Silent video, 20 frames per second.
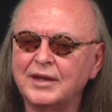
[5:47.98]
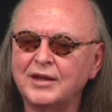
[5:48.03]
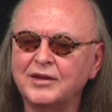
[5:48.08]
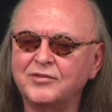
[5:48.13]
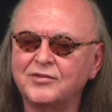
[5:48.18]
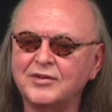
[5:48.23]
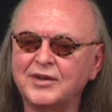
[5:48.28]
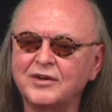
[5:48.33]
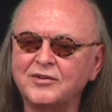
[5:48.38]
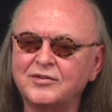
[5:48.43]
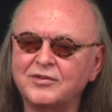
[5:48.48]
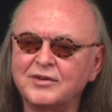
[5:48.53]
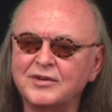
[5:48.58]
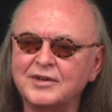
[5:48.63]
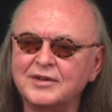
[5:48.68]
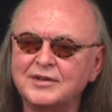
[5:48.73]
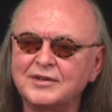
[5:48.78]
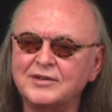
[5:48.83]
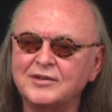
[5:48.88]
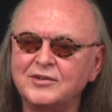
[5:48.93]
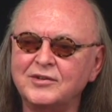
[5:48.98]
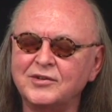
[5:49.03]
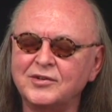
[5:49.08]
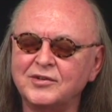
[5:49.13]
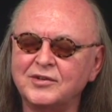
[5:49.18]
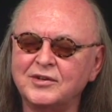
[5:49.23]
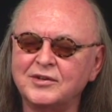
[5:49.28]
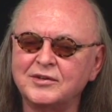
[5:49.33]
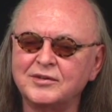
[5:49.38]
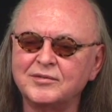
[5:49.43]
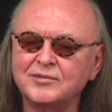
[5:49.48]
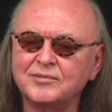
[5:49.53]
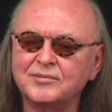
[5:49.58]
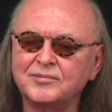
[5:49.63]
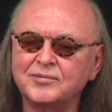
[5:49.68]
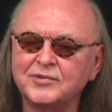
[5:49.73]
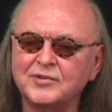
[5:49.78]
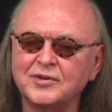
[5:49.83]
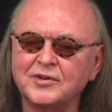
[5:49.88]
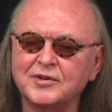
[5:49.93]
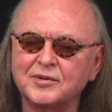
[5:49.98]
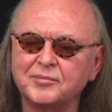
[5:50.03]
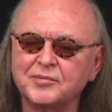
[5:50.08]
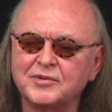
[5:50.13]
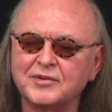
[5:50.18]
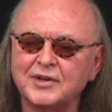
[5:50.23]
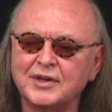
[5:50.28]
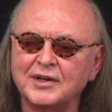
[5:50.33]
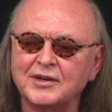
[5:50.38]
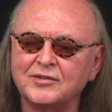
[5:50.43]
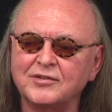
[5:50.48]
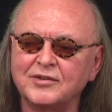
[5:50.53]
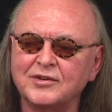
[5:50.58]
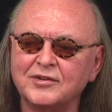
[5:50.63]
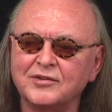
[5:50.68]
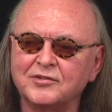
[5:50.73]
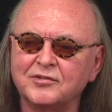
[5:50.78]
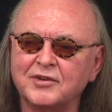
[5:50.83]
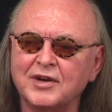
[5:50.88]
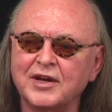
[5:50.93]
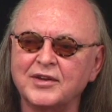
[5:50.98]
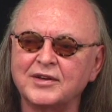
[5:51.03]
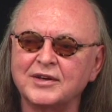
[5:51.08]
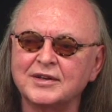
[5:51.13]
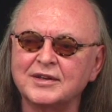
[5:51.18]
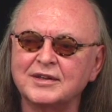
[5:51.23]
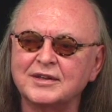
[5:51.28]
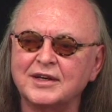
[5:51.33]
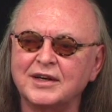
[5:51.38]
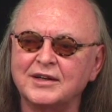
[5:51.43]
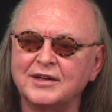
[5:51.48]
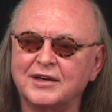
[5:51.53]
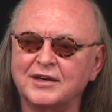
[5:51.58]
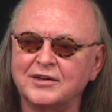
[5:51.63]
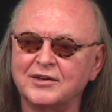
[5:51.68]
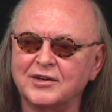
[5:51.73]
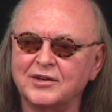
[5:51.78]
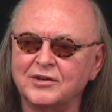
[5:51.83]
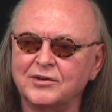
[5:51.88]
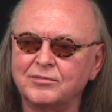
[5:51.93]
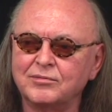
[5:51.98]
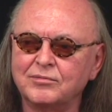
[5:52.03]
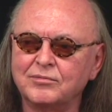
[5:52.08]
Essentially, your circumstance is rather chaotic.